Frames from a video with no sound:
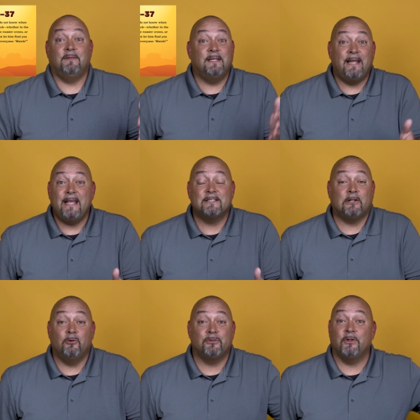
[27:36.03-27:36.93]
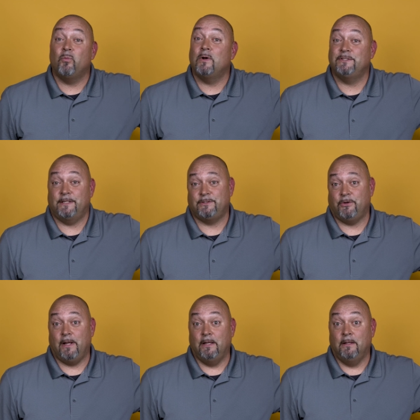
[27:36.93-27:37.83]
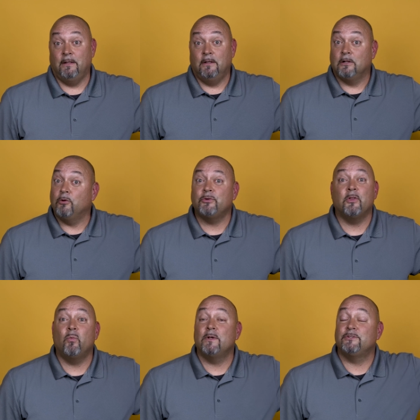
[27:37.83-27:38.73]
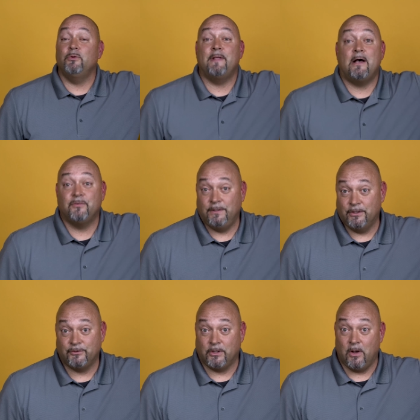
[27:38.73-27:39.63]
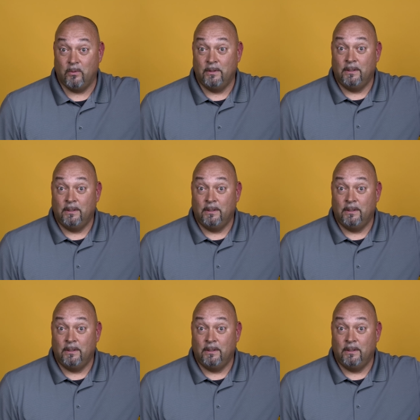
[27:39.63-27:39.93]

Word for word: Today is closer than it was yesterday, closer than it was 2,000 years ago.